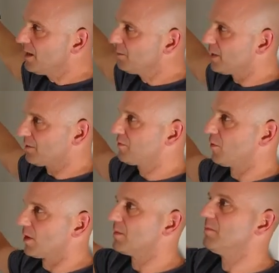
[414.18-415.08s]
But
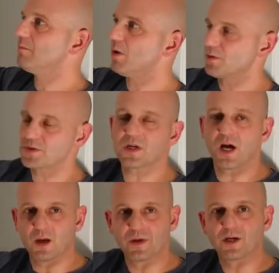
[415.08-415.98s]
for most
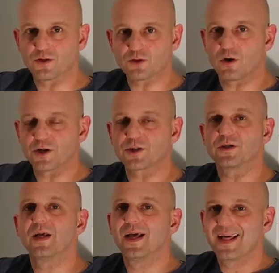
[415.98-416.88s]
common
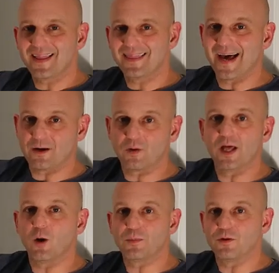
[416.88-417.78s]
construction, that'll
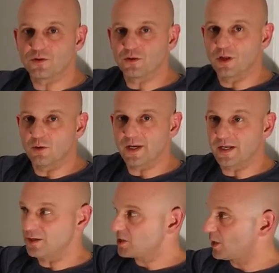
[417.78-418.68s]
help you to
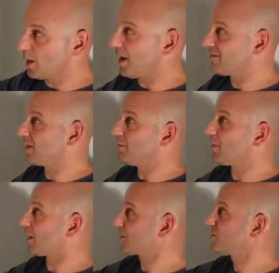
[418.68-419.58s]
locate it. So now I've got
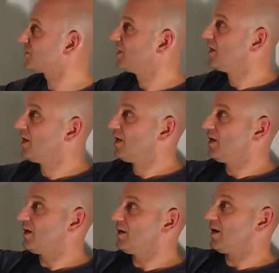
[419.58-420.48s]
marks
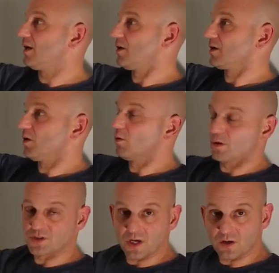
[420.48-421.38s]
along the
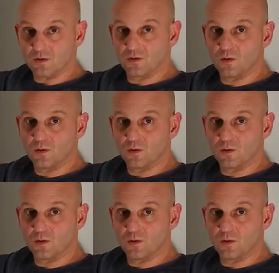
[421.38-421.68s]
horizontal